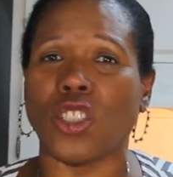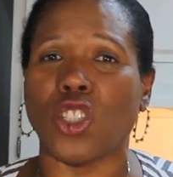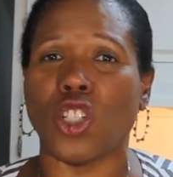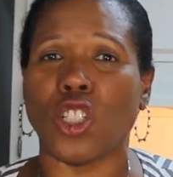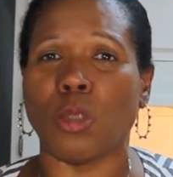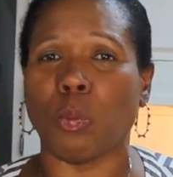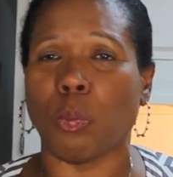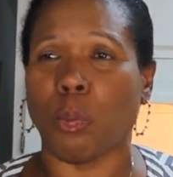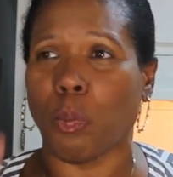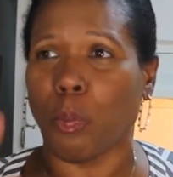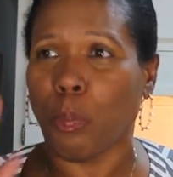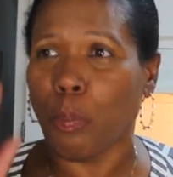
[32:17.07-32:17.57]

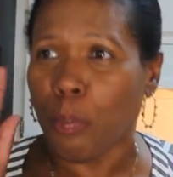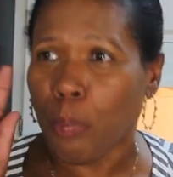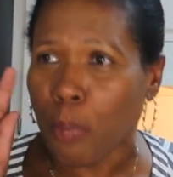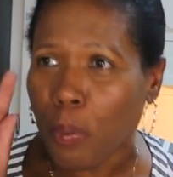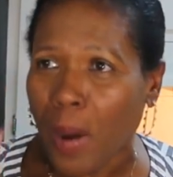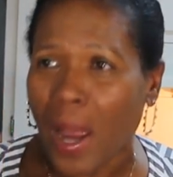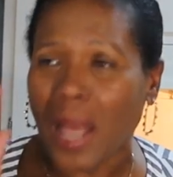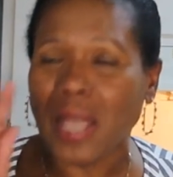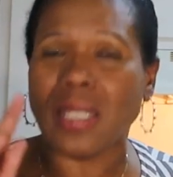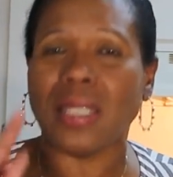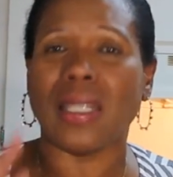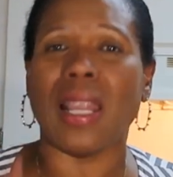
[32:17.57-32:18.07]
Just
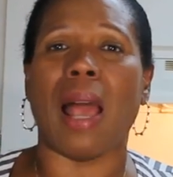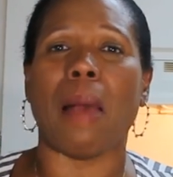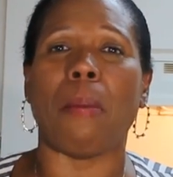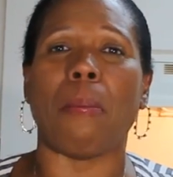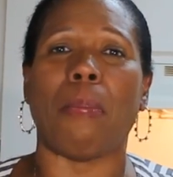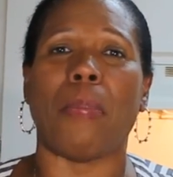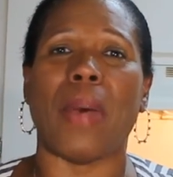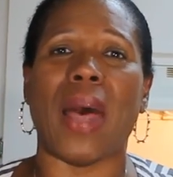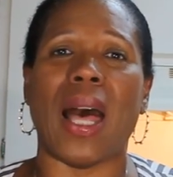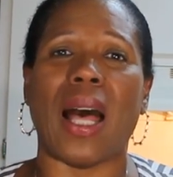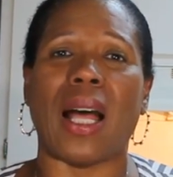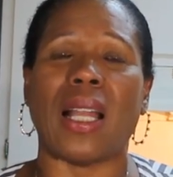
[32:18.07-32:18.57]
press
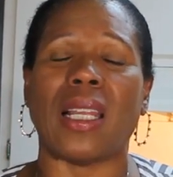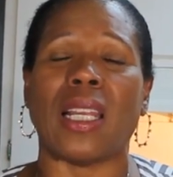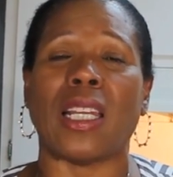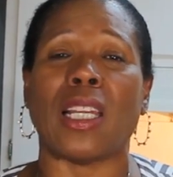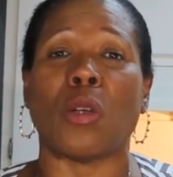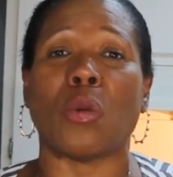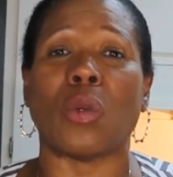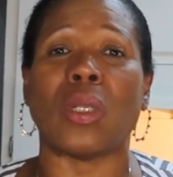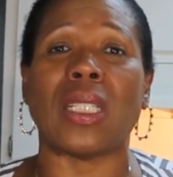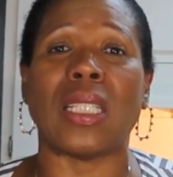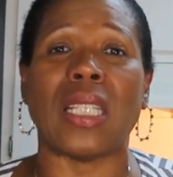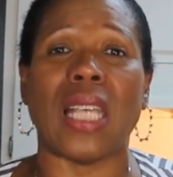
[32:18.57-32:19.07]
that bell and
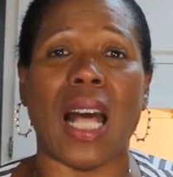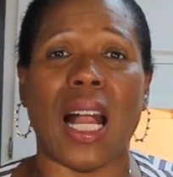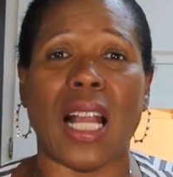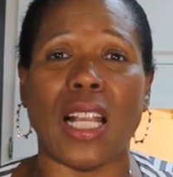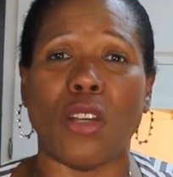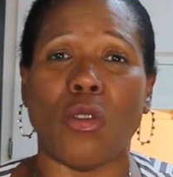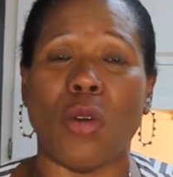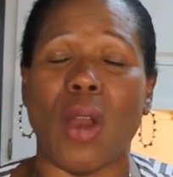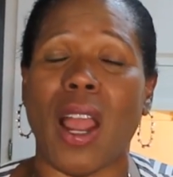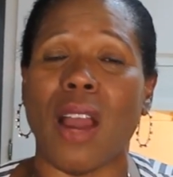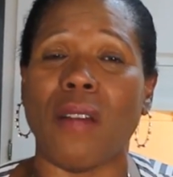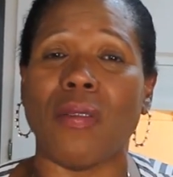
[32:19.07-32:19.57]
it will tell
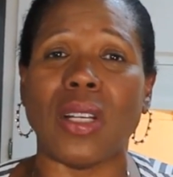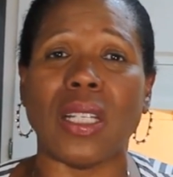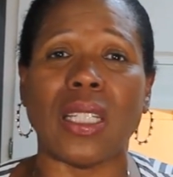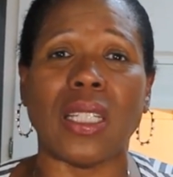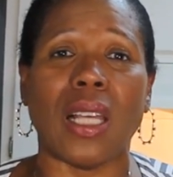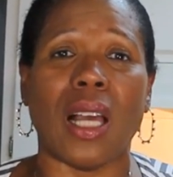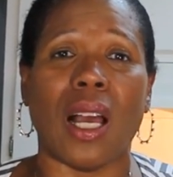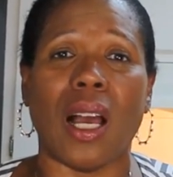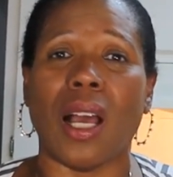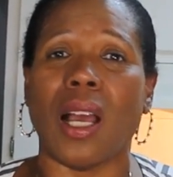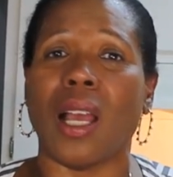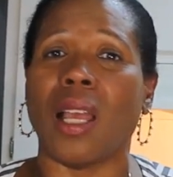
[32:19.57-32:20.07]
you every
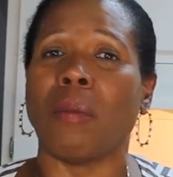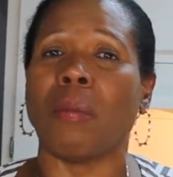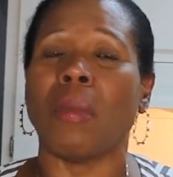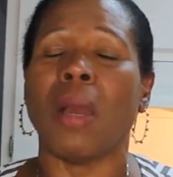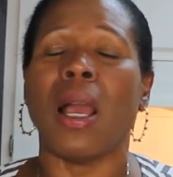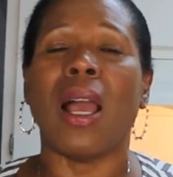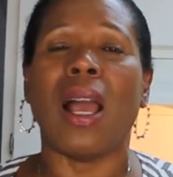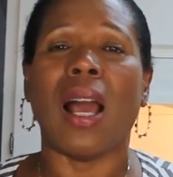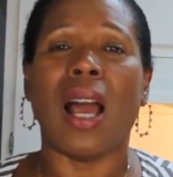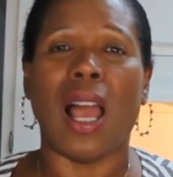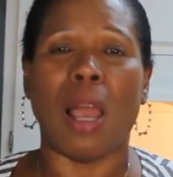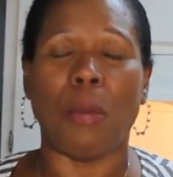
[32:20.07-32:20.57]
time
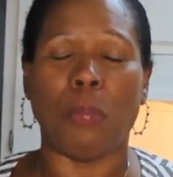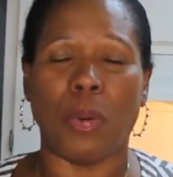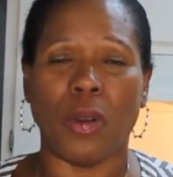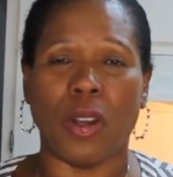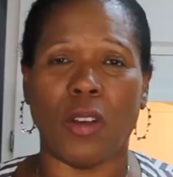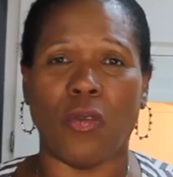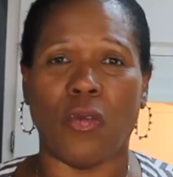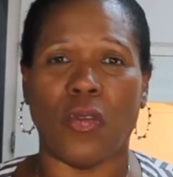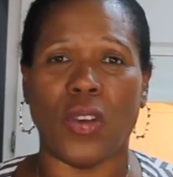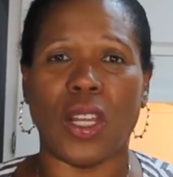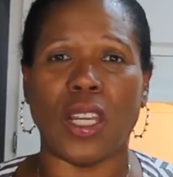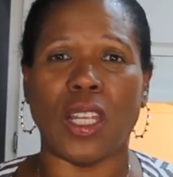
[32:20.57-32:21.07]
I put
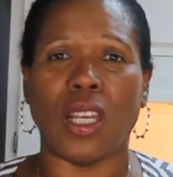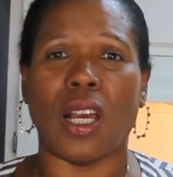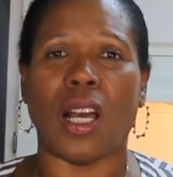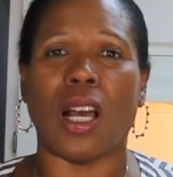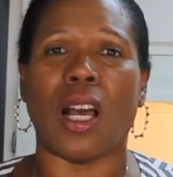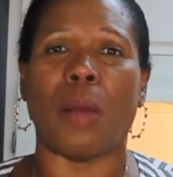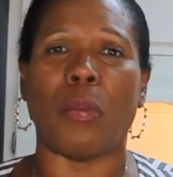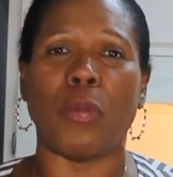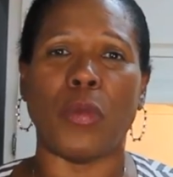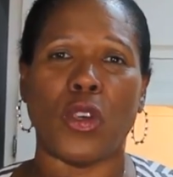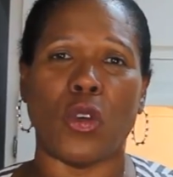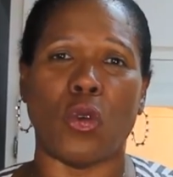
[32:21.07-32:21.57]
a video
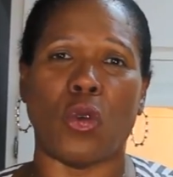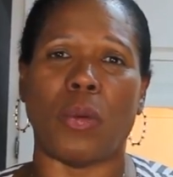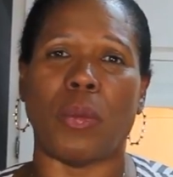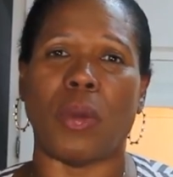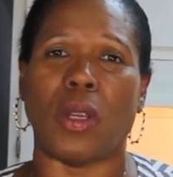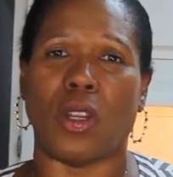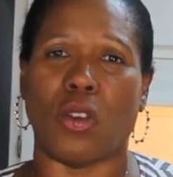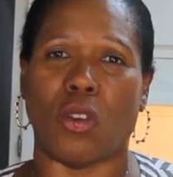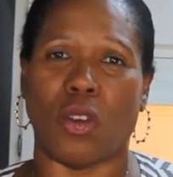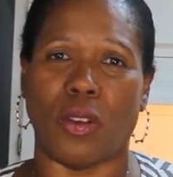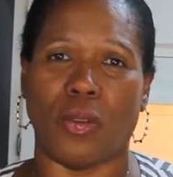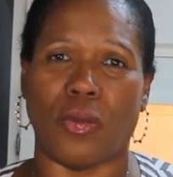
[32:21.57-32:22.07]
up, you will
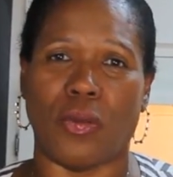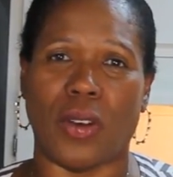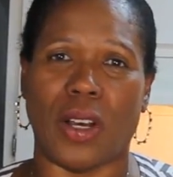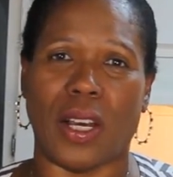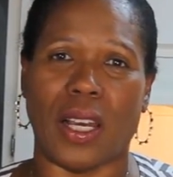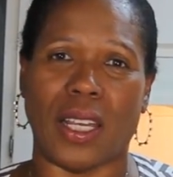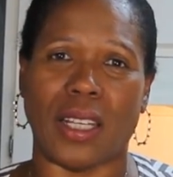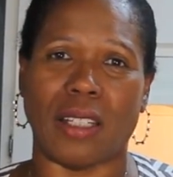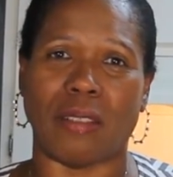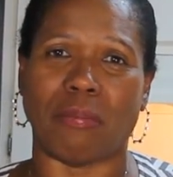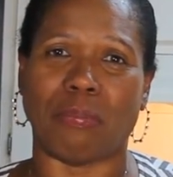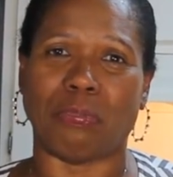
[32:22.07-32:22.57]
be
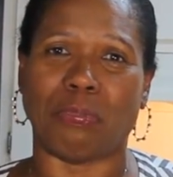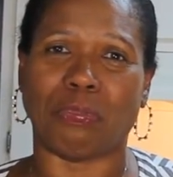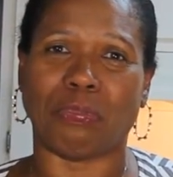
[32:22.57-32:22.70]
notified.